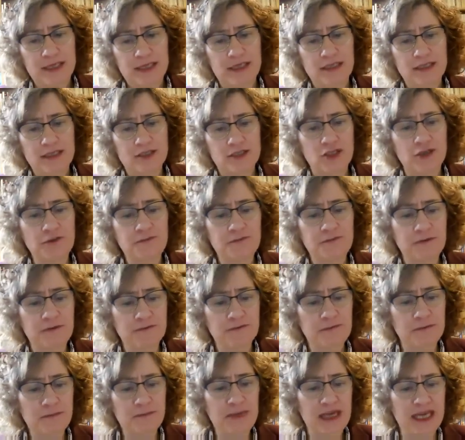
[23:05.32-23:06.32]
So
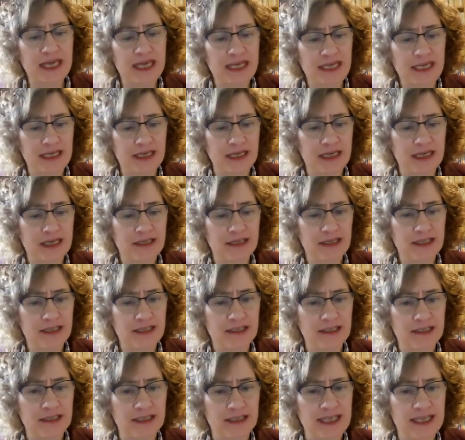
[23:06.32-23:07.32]
for me,
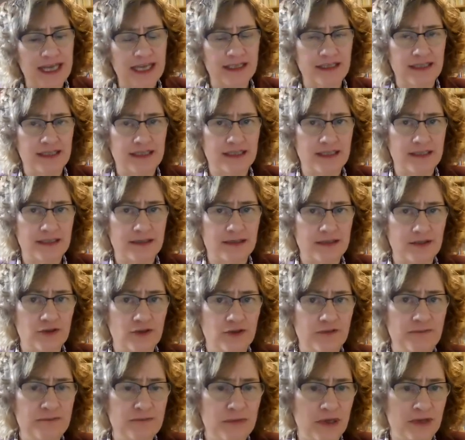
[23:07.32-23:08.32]
the next
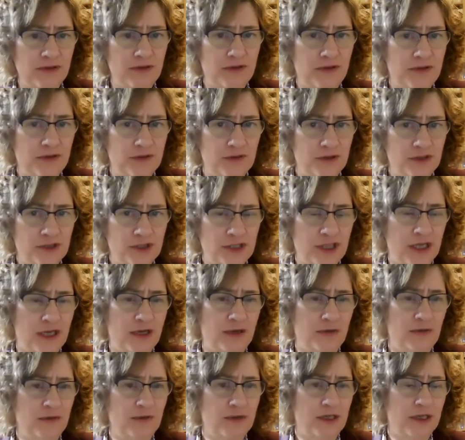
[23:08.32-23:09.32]
sort of month or
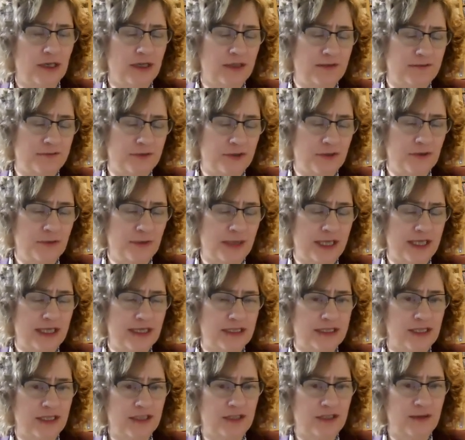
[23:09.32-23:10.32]
so, a few weeks,
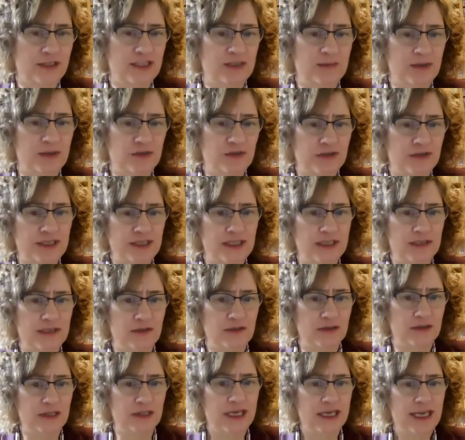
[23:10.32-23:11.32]
are going to be
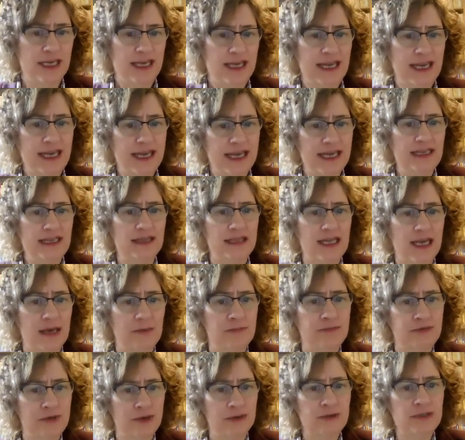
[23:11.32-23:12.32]
critical in that
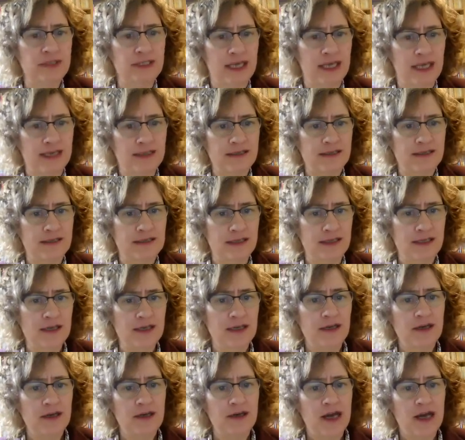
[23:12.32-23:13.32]
process.
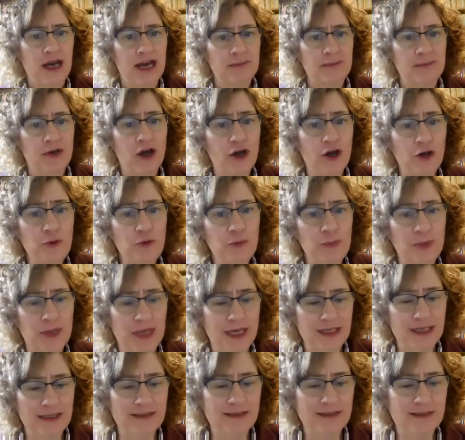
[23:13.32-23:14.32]
I'm
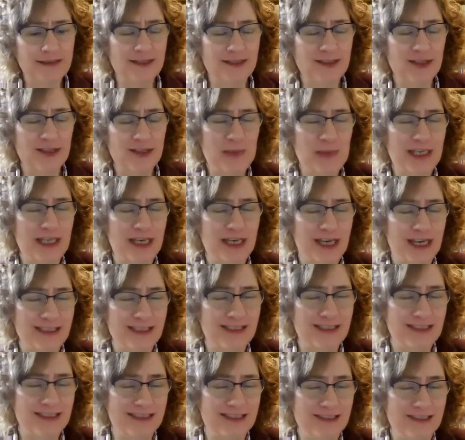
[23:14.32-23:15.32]
hoping that there'll be
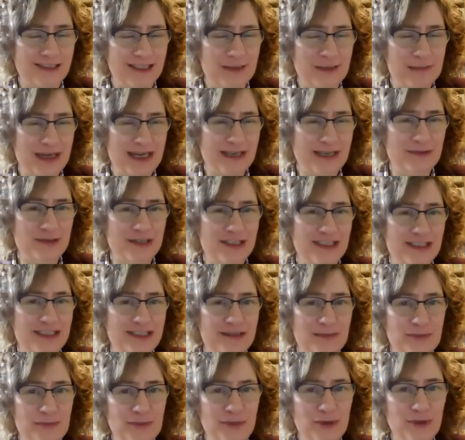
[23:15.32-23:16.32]
guidance that will come out at
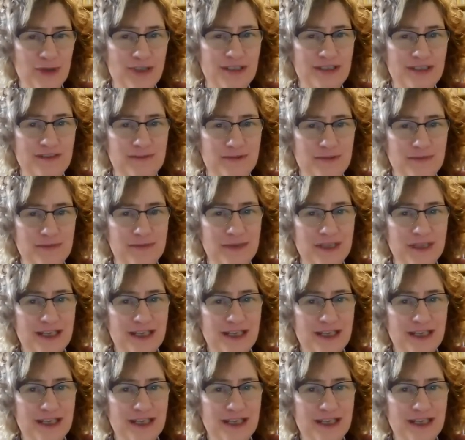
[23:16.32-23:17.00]
some point from